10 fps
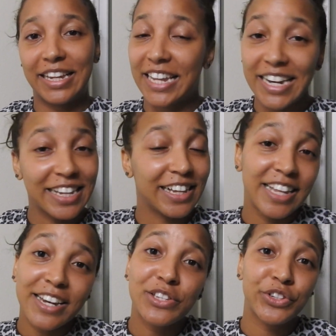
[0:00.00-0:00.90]

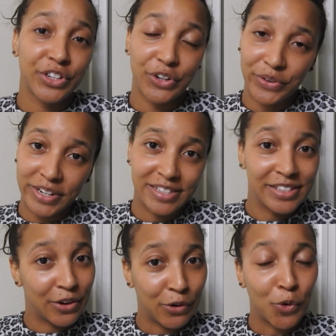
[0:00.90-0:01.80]
Clint is looking
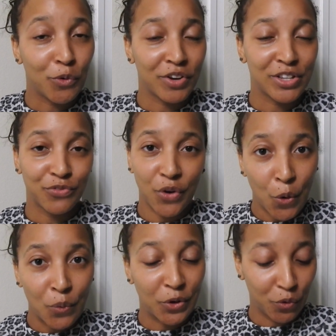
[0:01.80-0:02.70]
crazy, y'all, over this
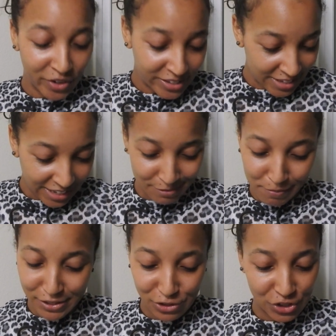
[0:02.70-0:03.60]
phone and over these text
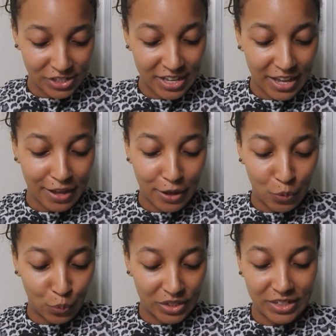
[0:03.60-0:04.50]
messages
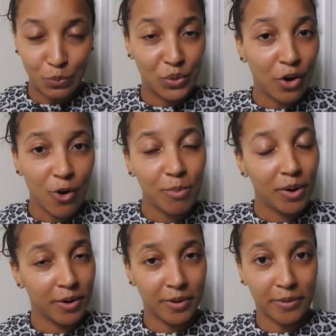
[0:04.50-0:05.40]
with
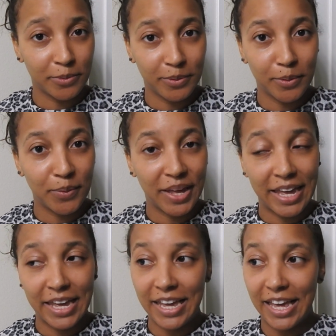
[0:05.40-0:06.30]
homegirl,
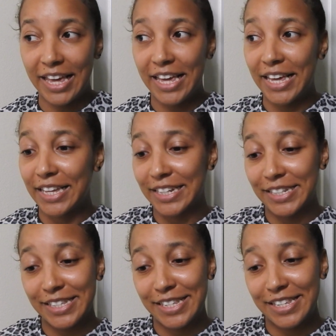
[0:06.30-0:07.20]
okay?
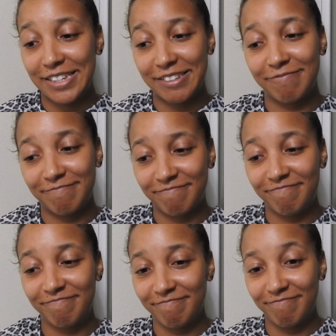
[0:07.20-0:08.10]
And
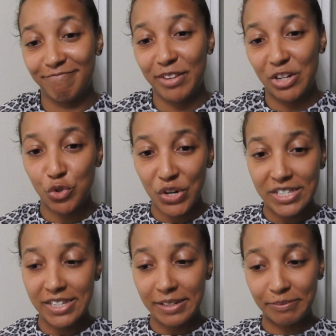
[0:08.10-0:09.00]

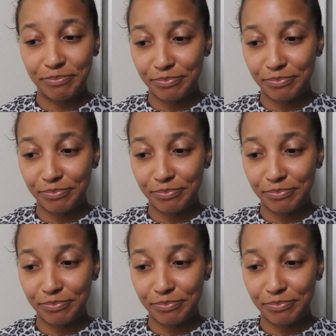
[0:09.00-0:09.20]
Tracy,